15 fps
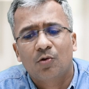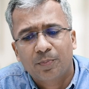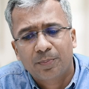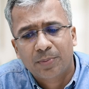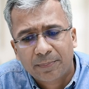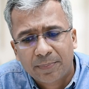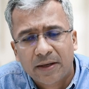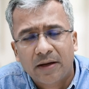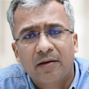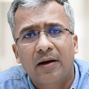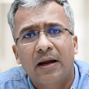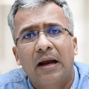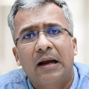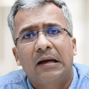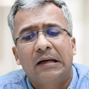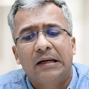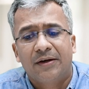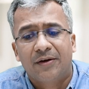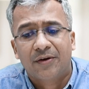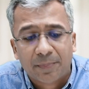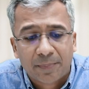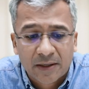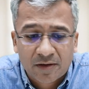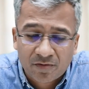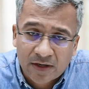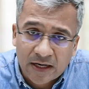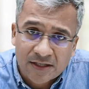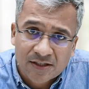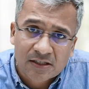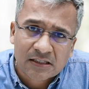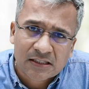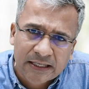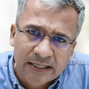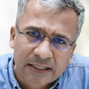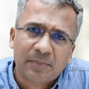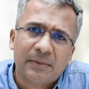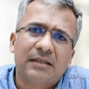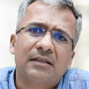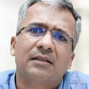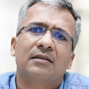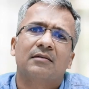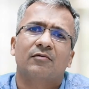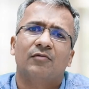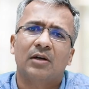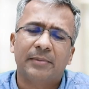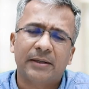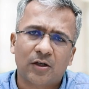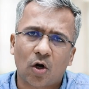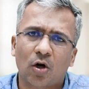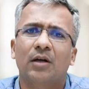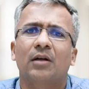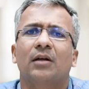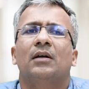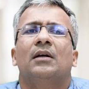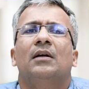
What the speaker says: to prepare and interpret financial statements will be taught.